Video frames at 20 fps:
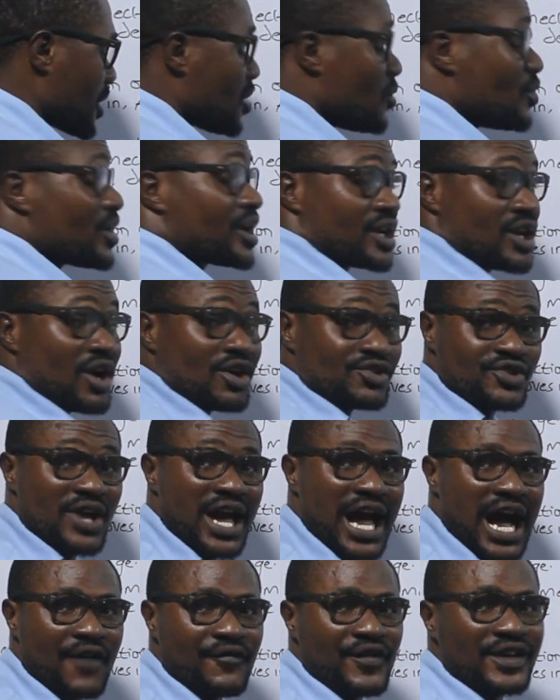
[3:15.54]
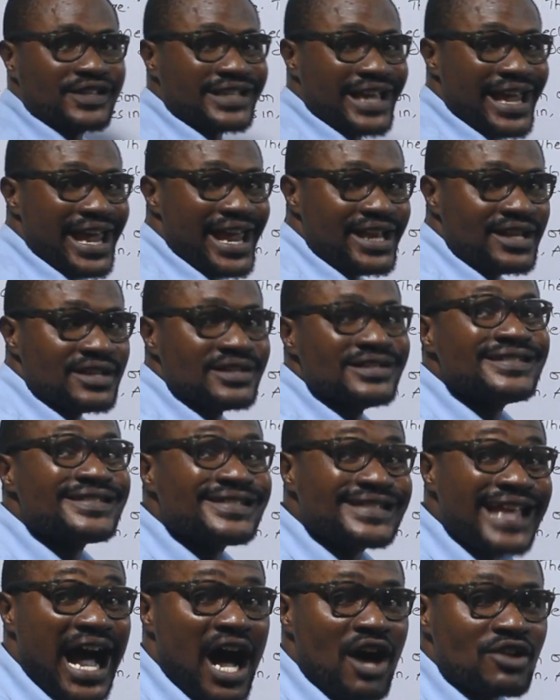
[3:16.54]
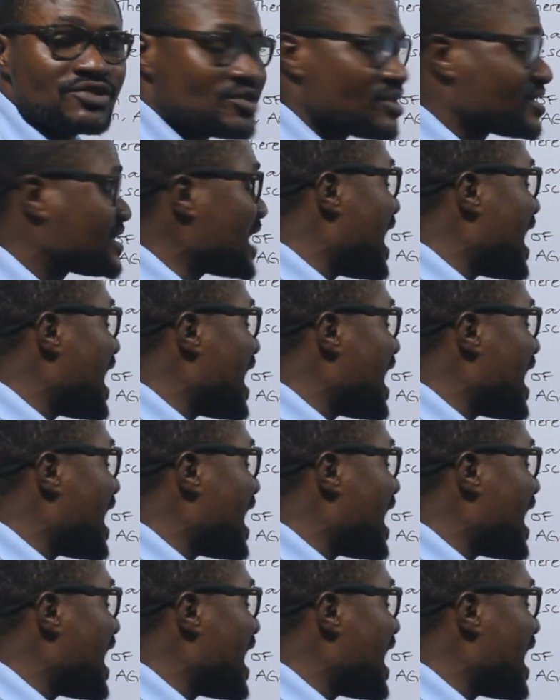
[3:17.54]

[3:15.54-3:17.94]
We can also have it in sounds such